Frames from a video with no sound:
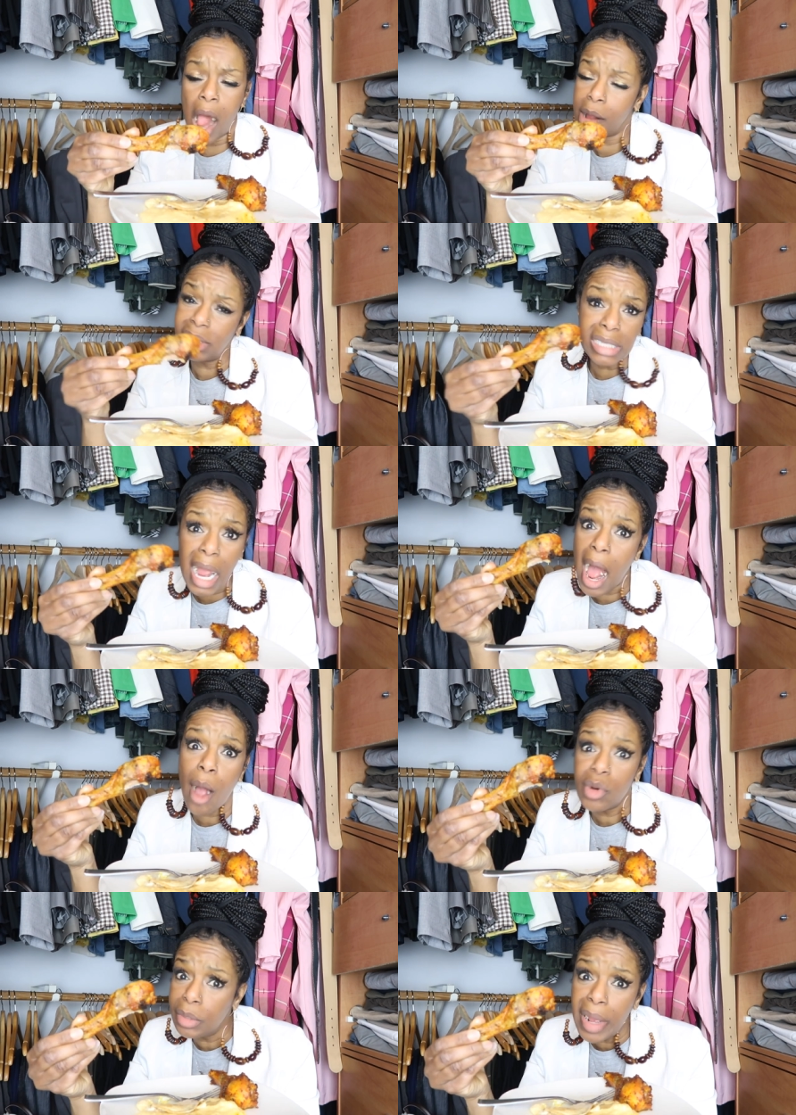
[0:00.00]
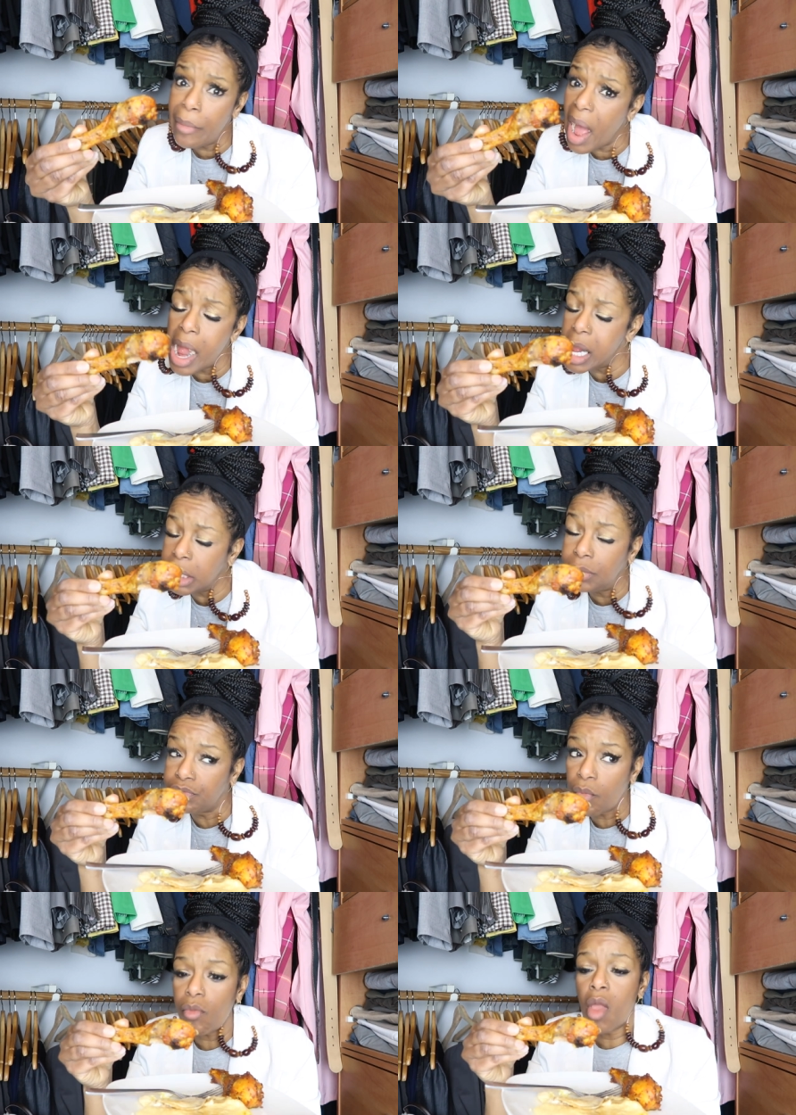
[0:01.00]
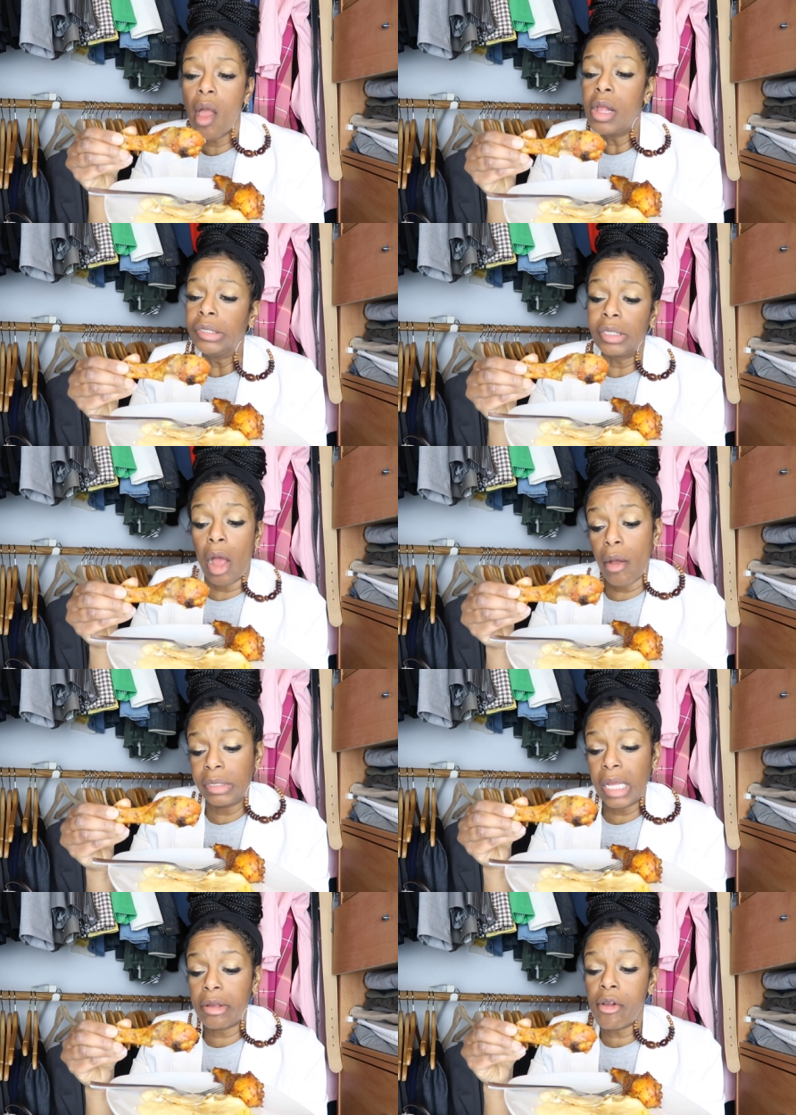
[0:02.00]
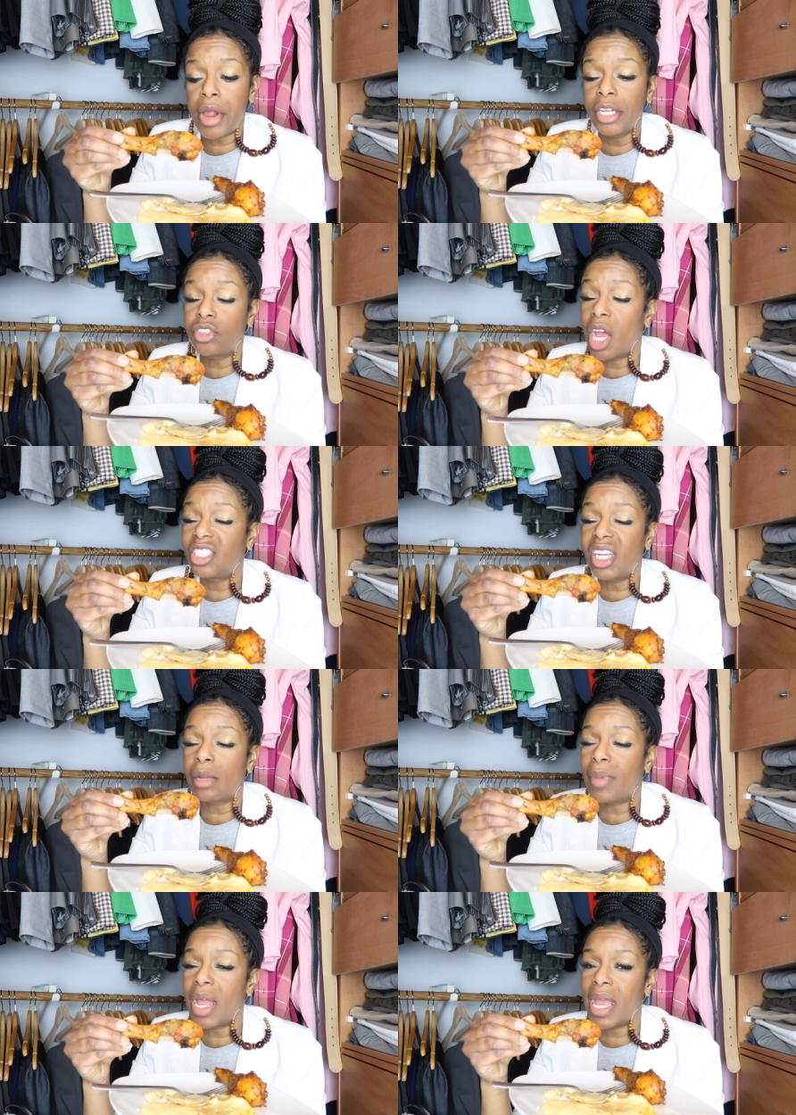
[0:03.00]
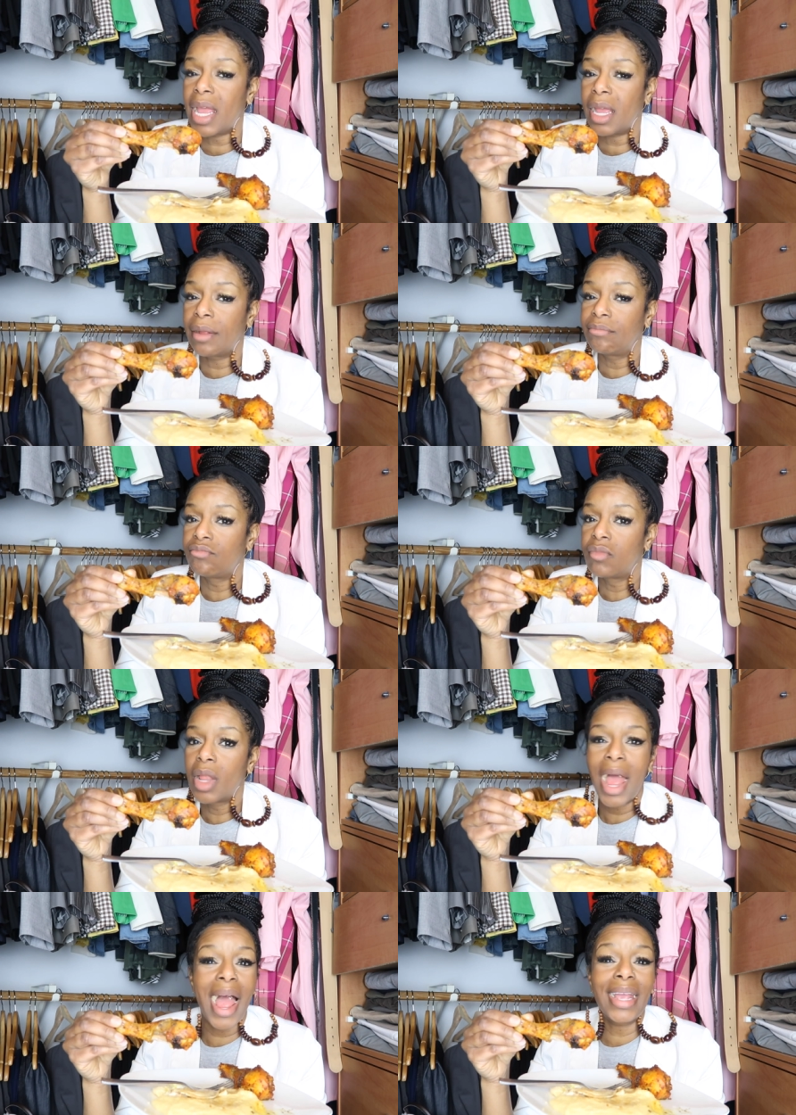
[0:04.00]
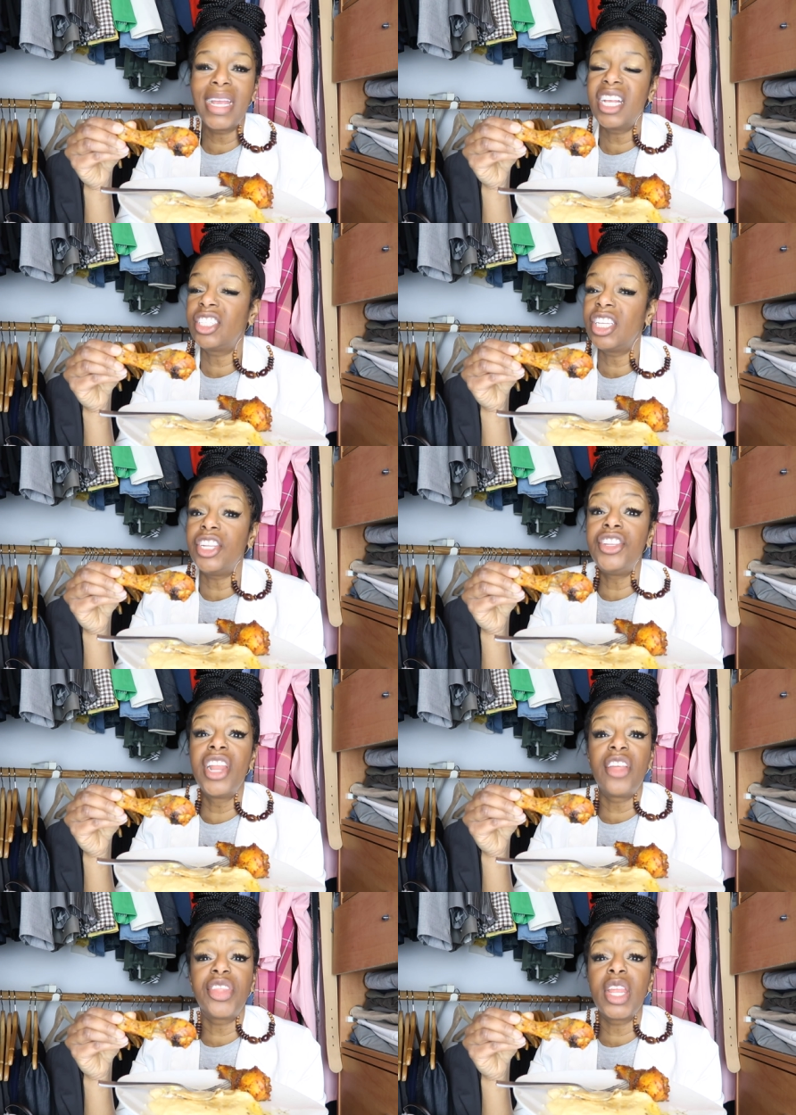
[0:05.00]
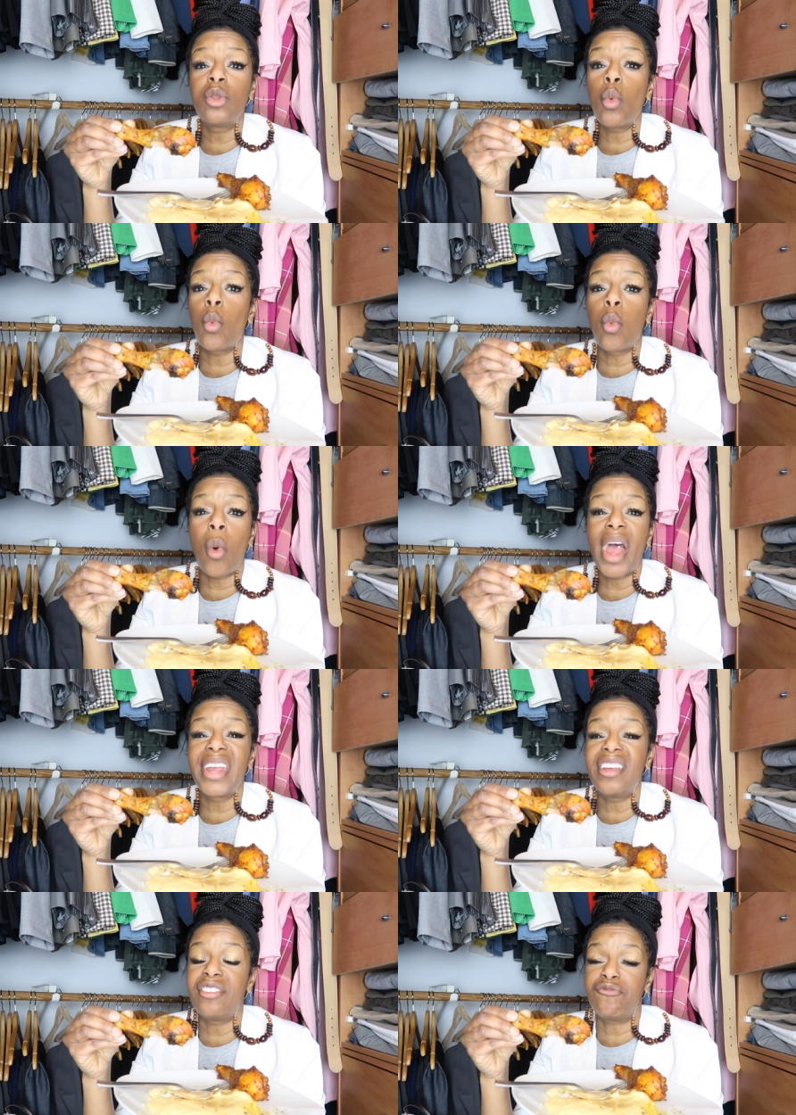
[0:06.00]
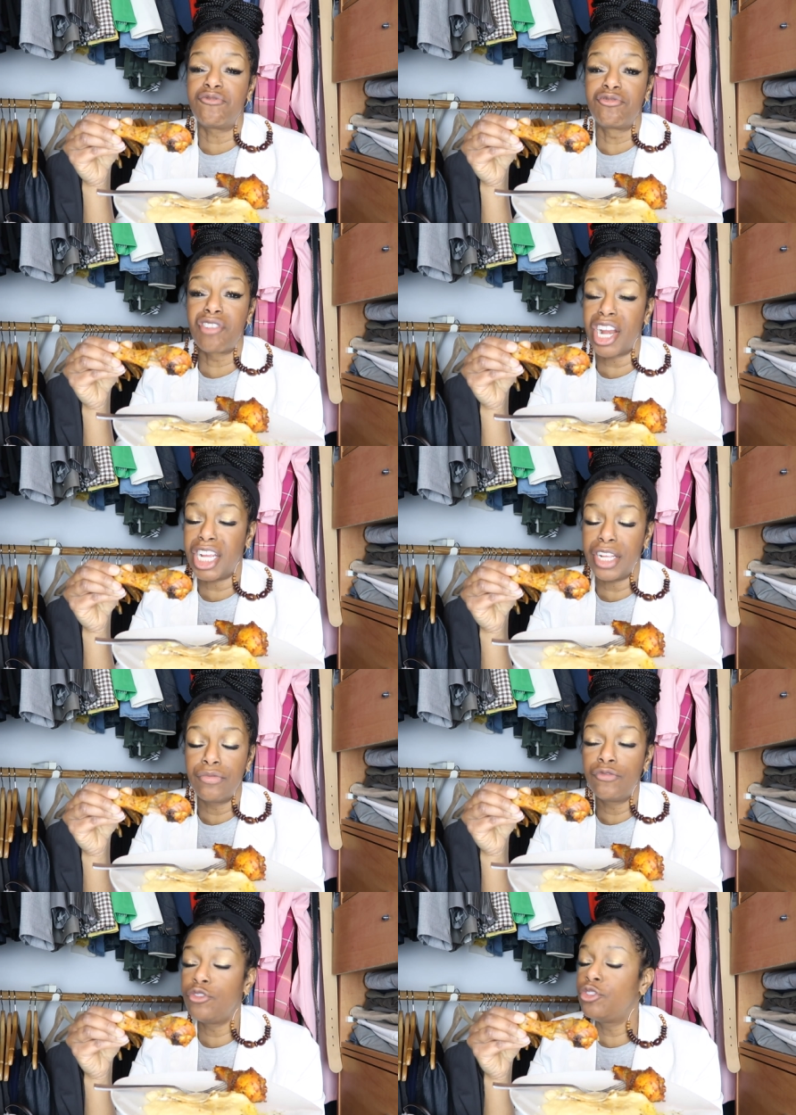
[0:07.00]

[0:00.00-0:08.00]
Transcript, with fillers: I was like, I would have made my egg. So I was like, okay, so I checked my egg. I can't see nothing white and runny.